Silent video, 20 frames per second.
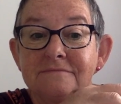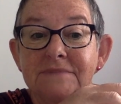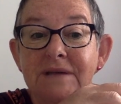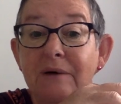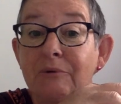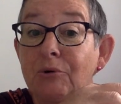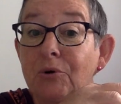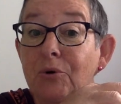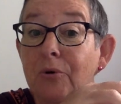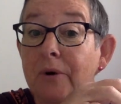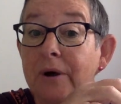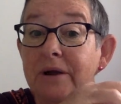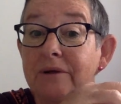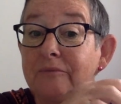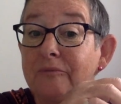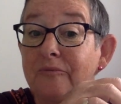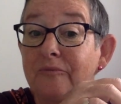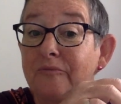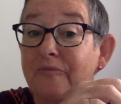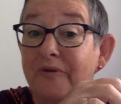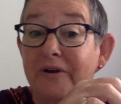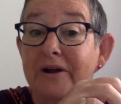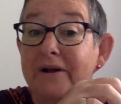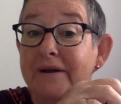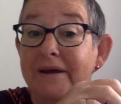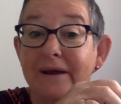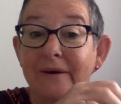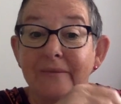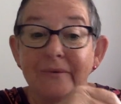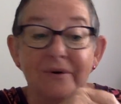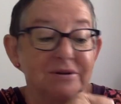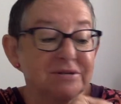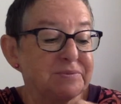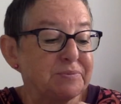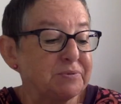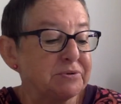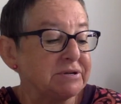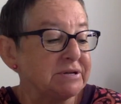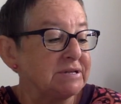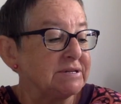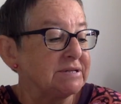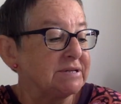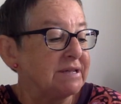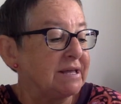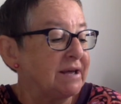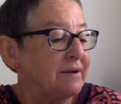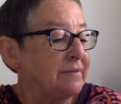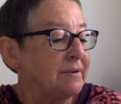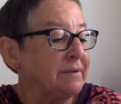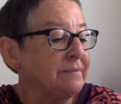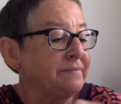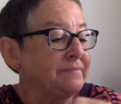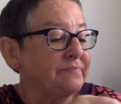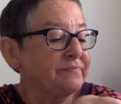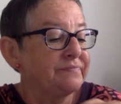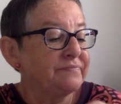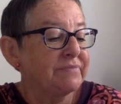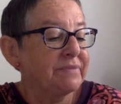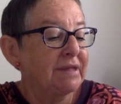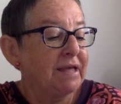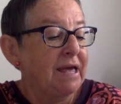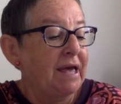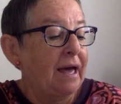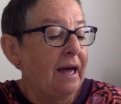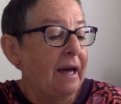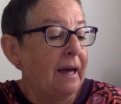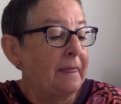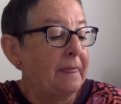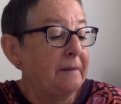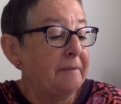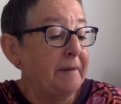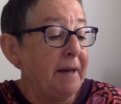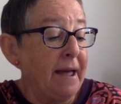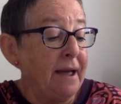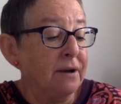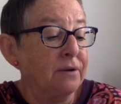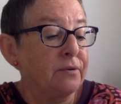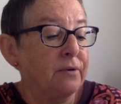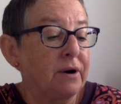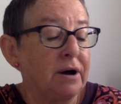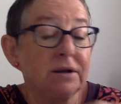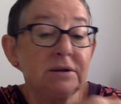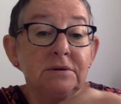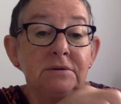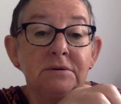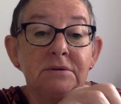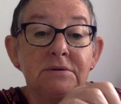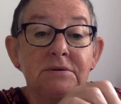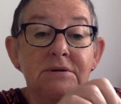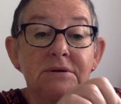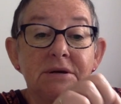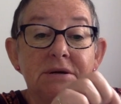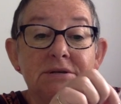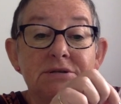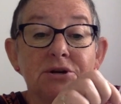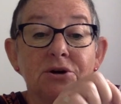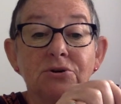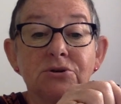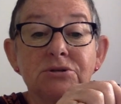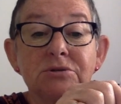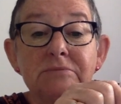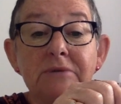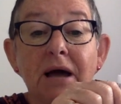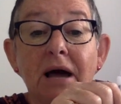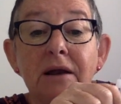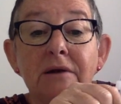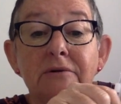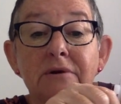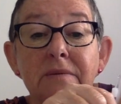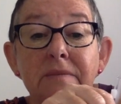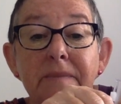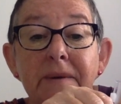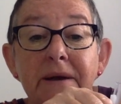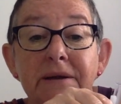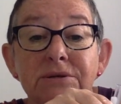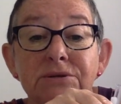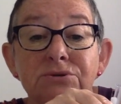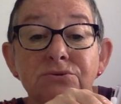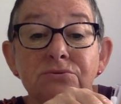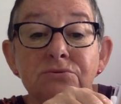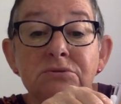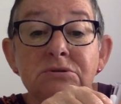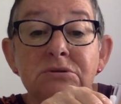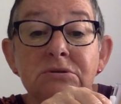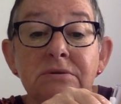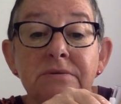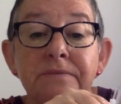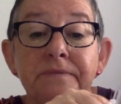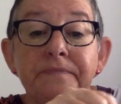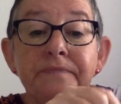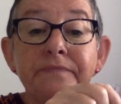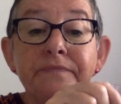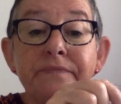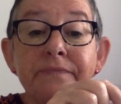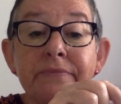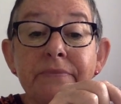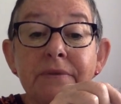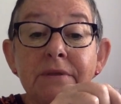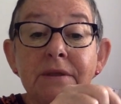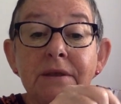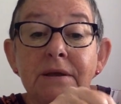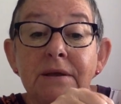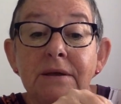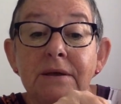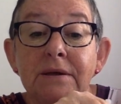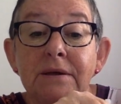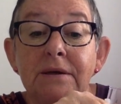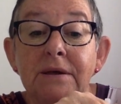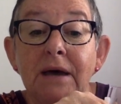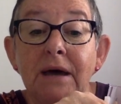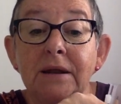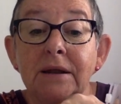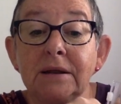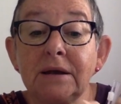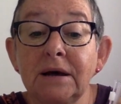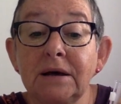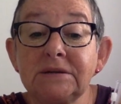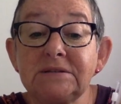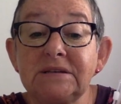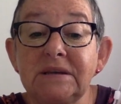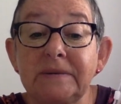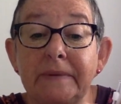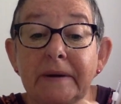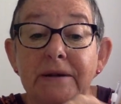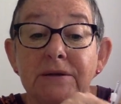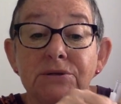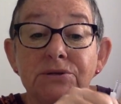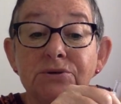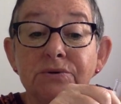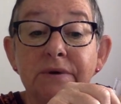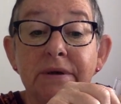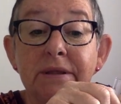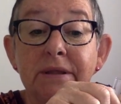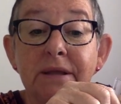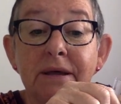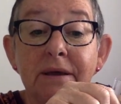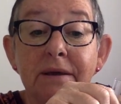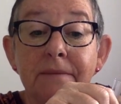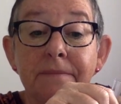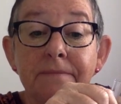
I haven't quite figured out what to put into that one. And the back one has got some colouring pencils and an arty pencil in there.